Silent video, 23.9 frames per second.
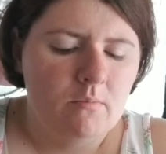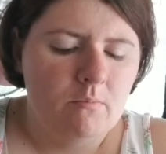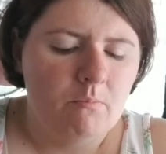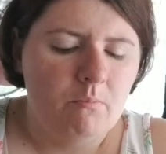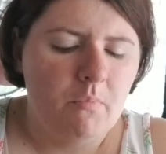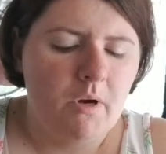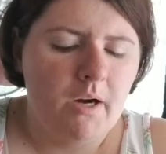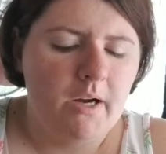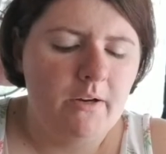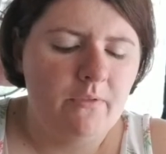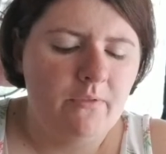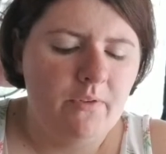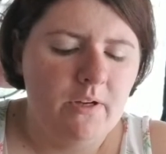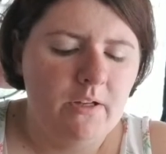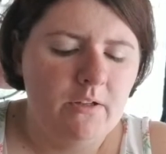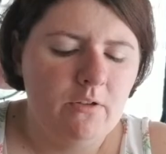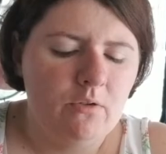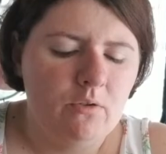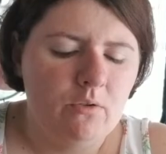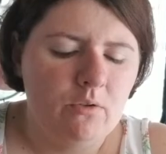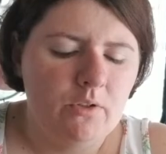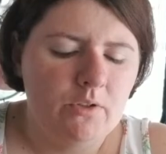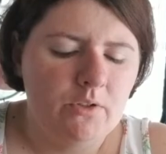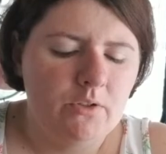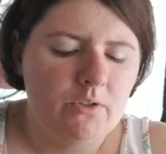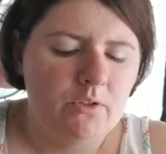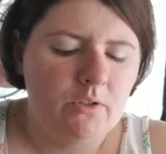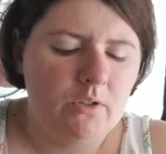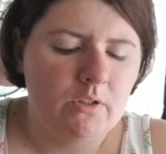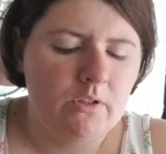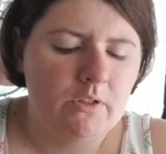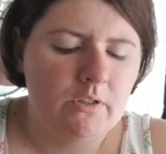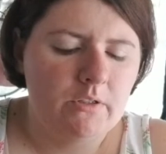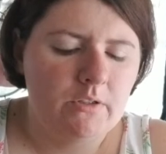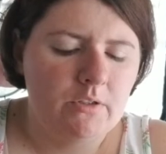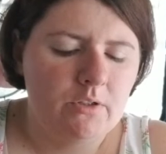Modified
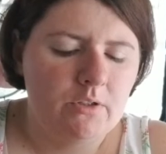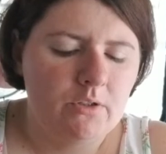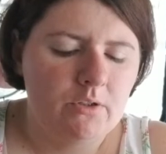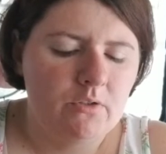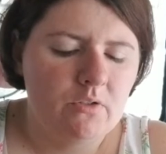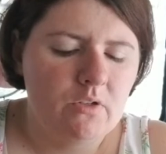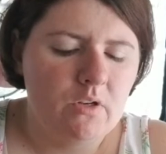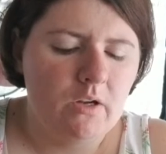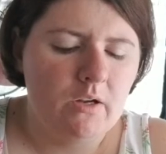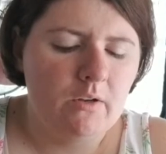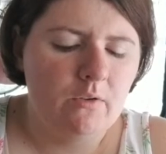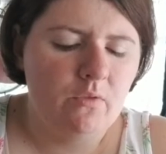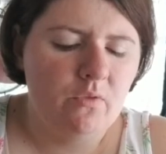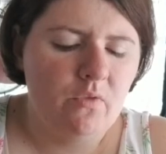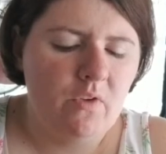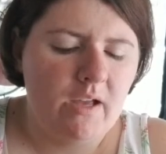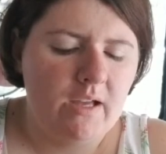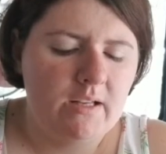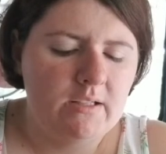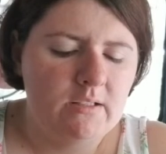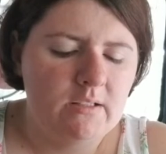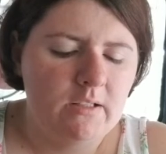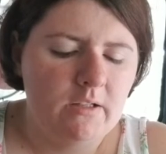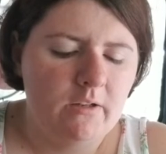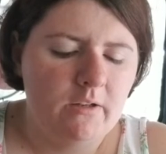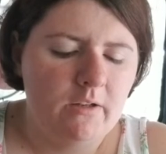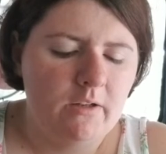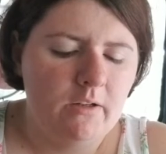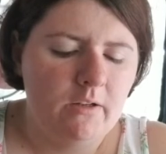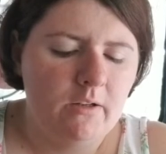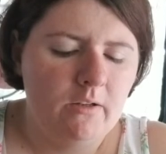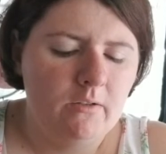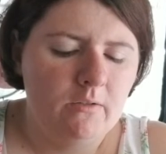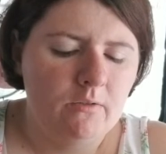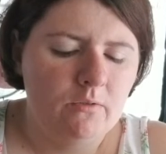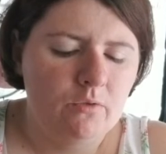cornstarch, non-fat
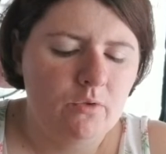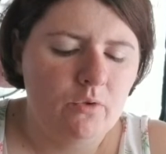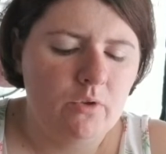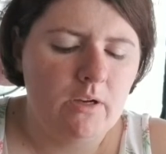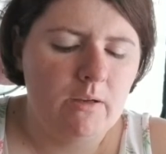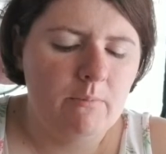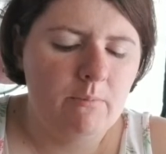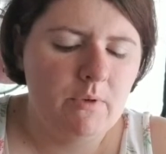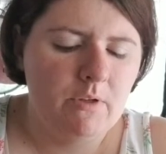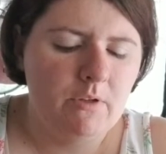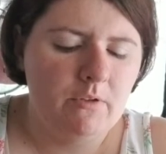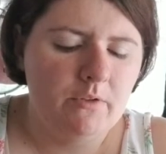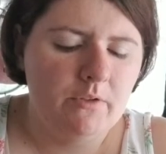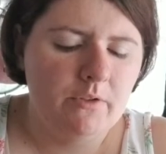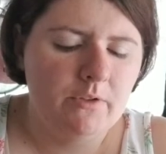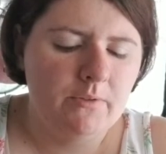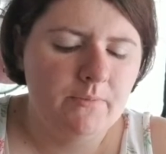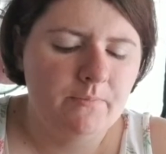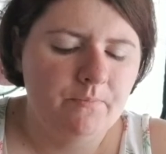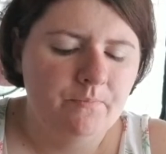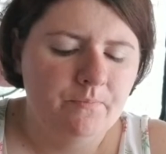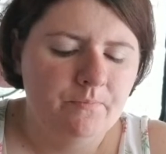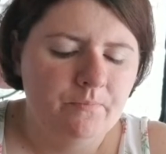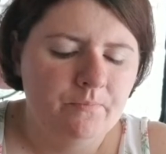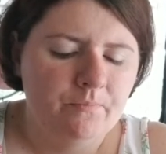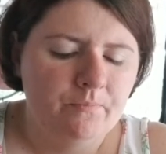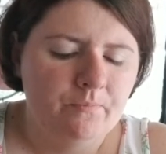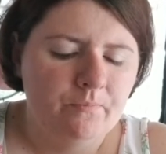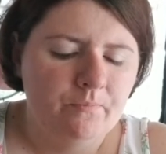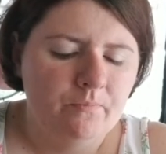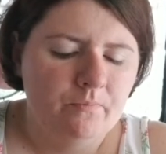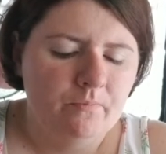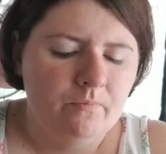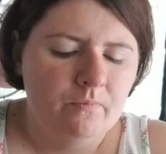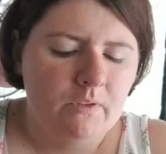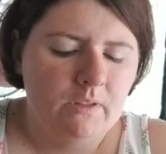dairy, dry milk,
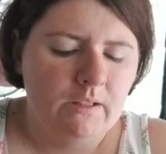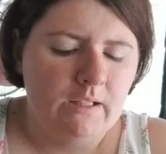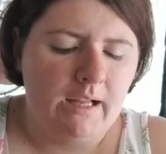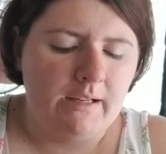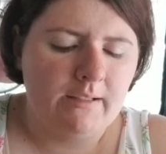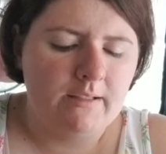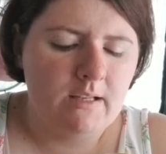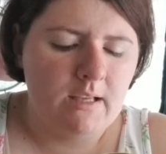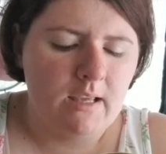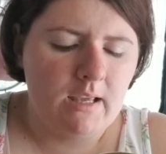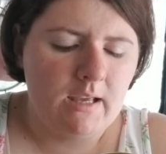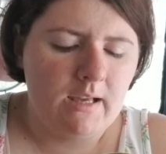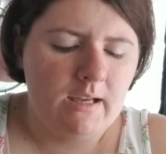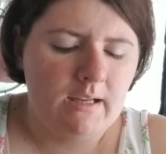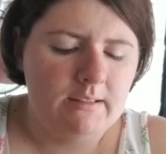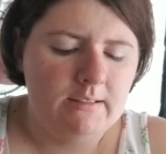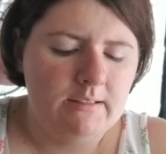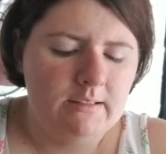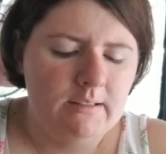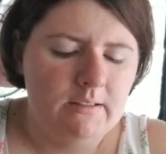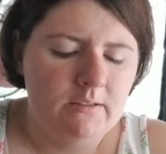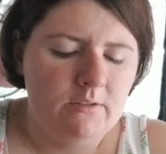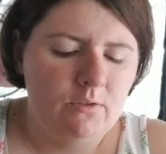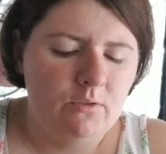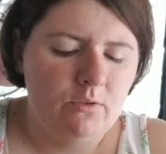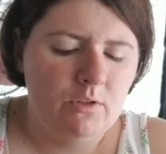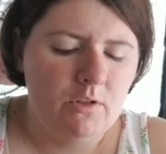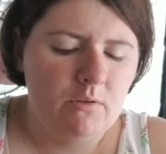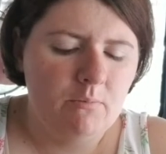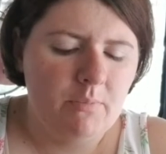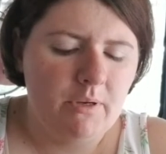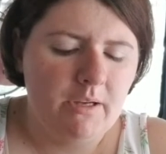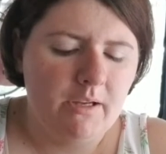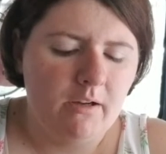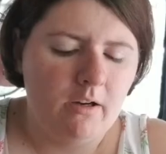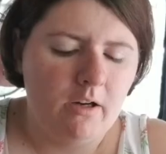lactic acid,
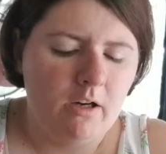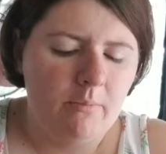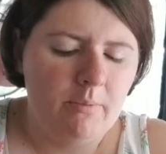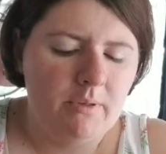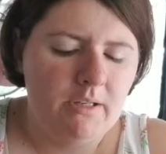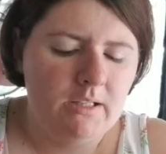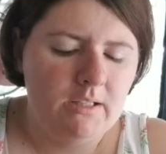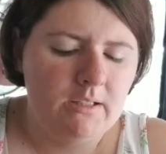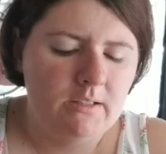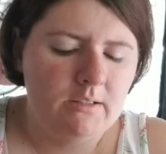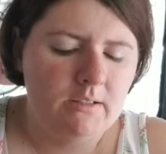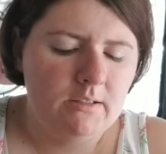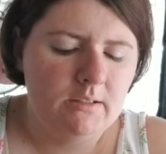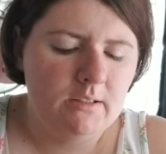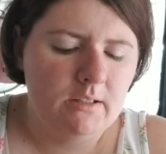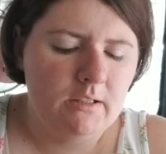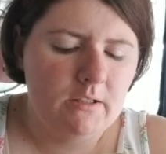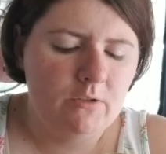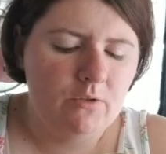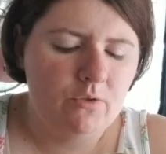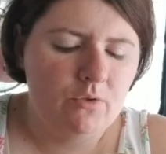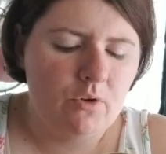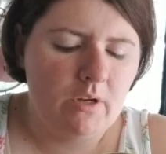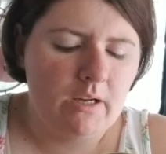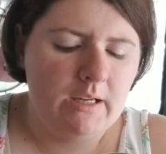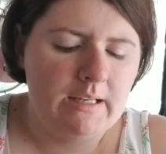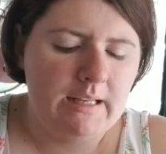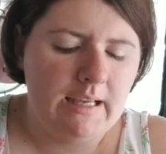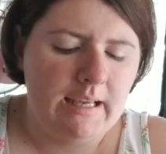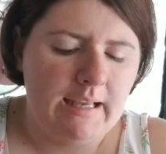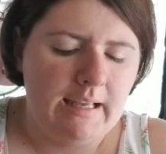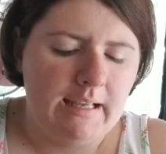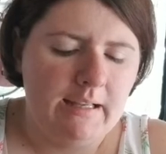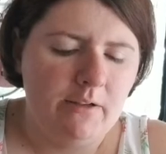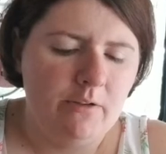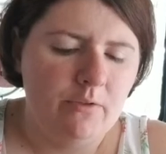sodium bicarbonate, and dried
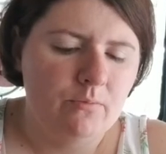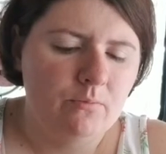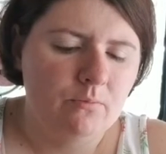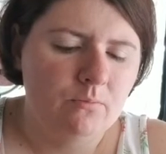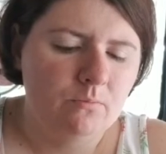egg.